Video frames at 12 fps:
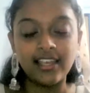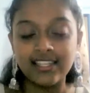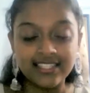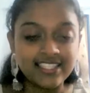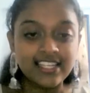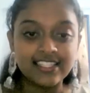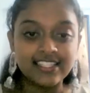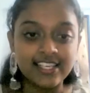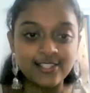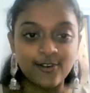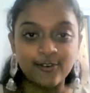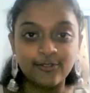
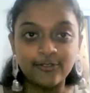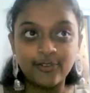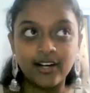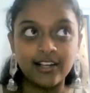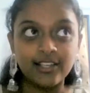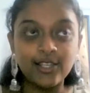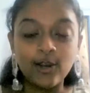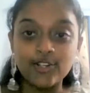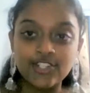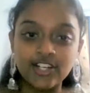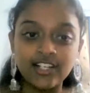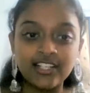instances of
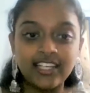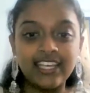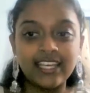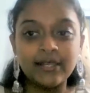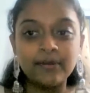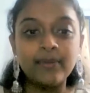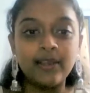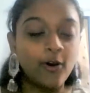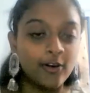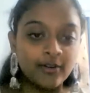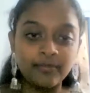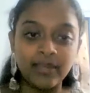your journey
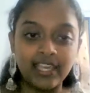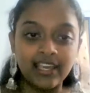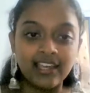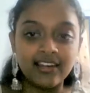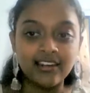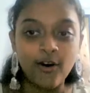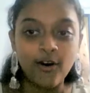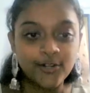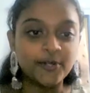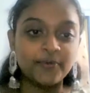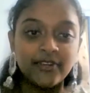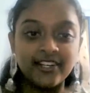on being an
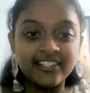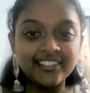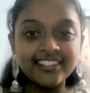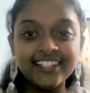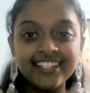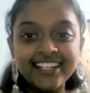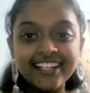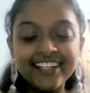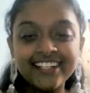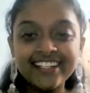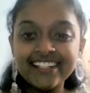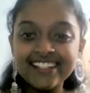entrepreneur.
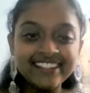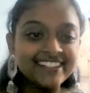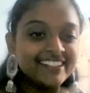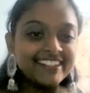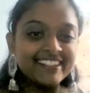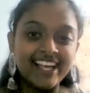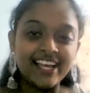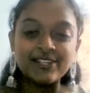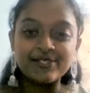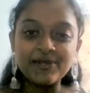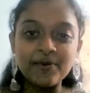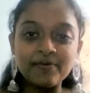
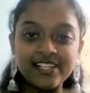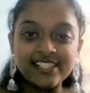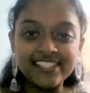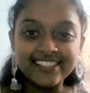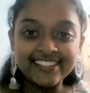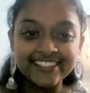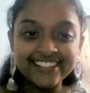Thank you so much, sir.